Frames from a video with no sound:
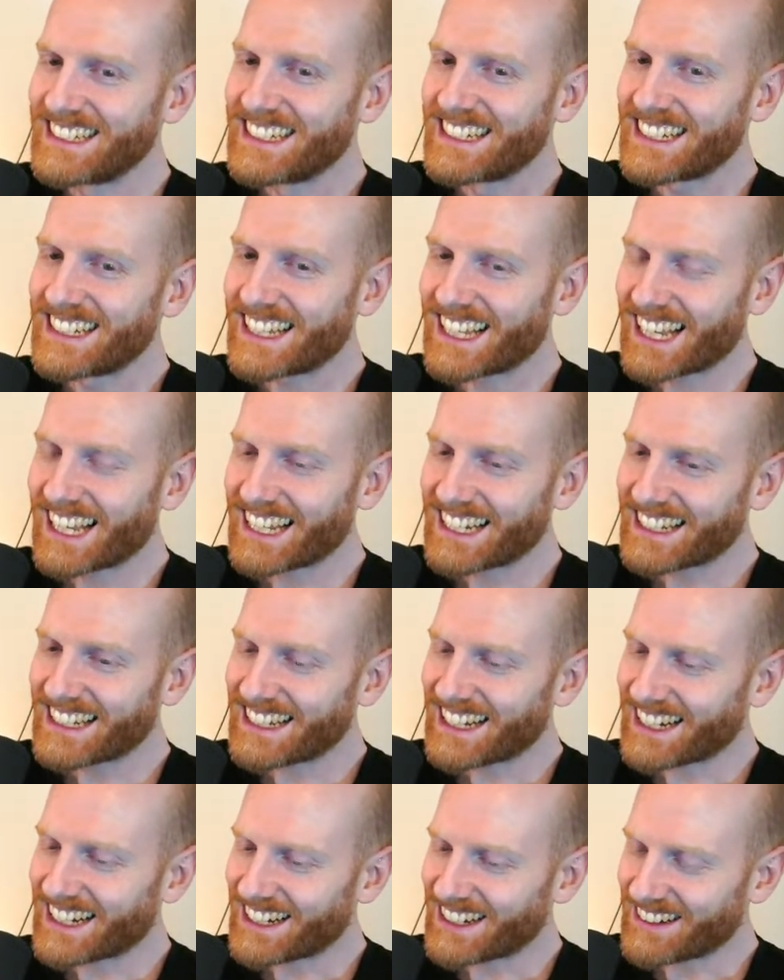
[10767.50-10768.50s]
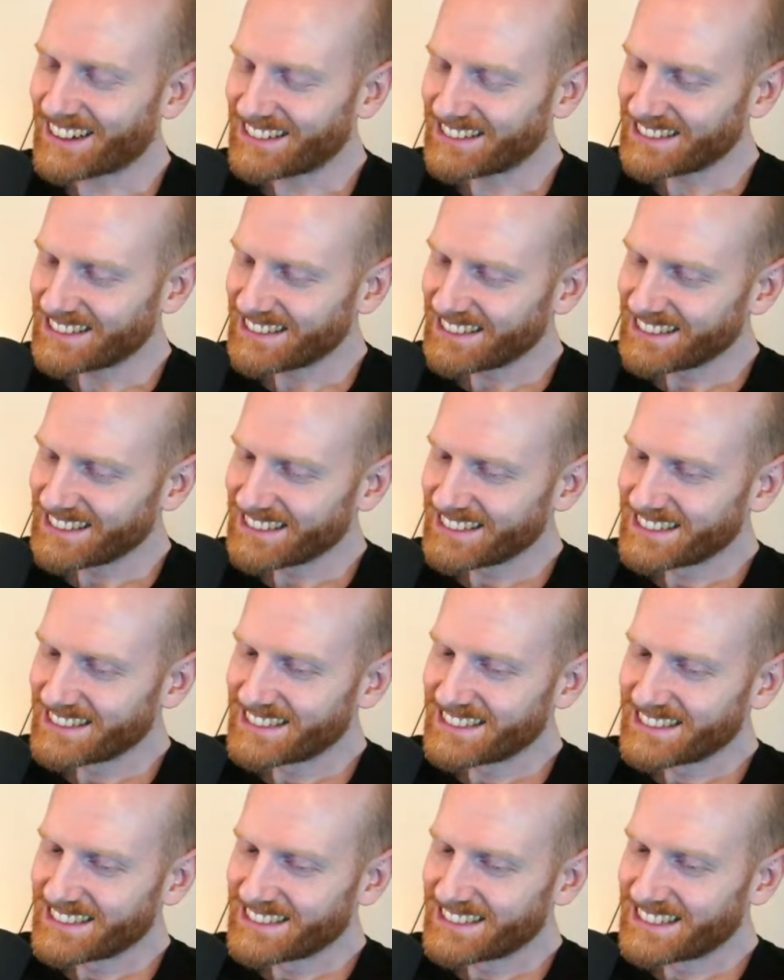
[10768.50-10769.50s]
and
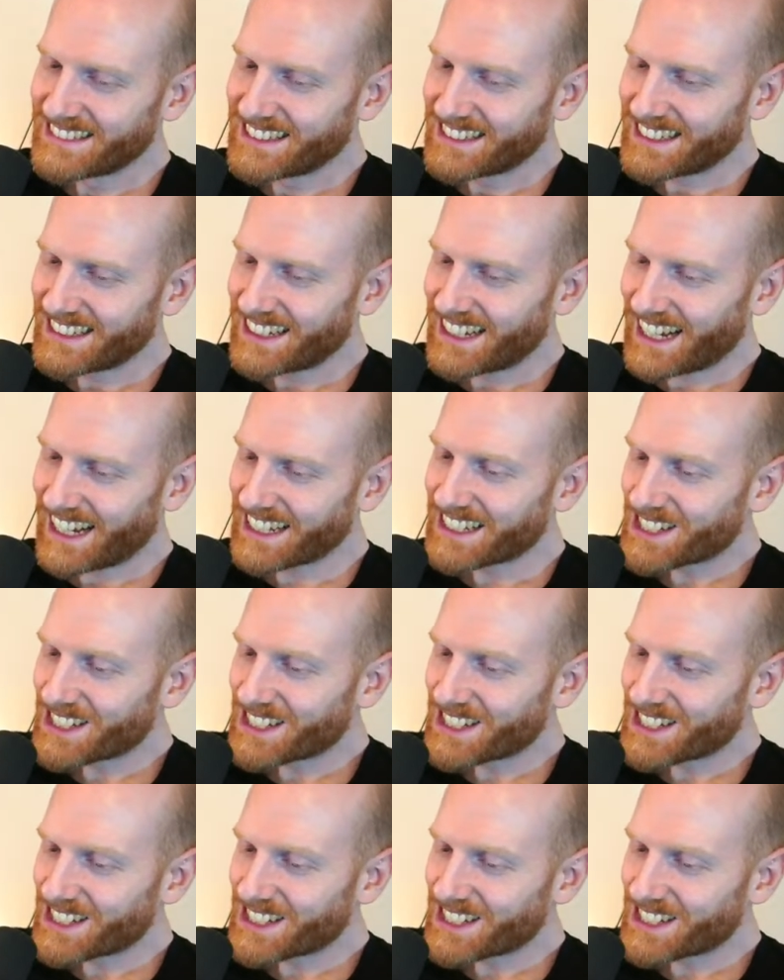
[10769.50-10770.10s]
I